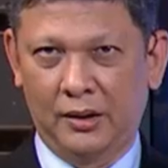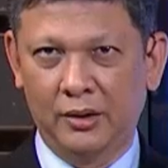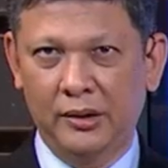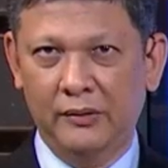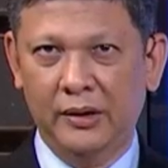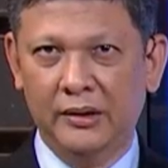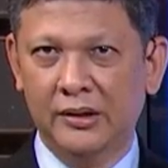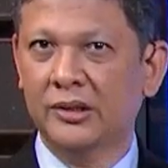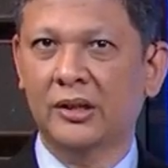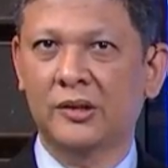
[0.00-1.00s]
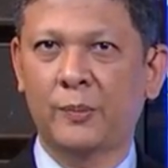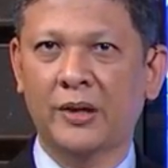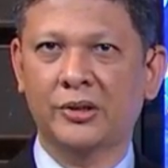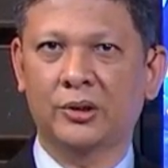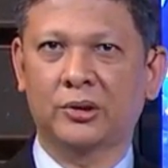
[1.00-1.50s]
Good evening. This is the
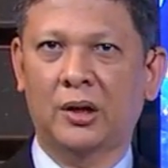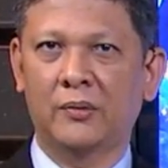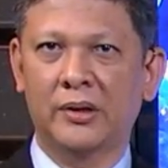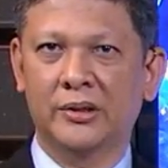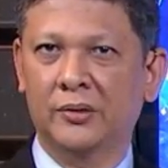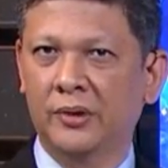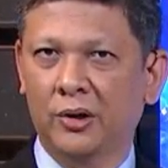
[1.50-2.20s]
special coverage of the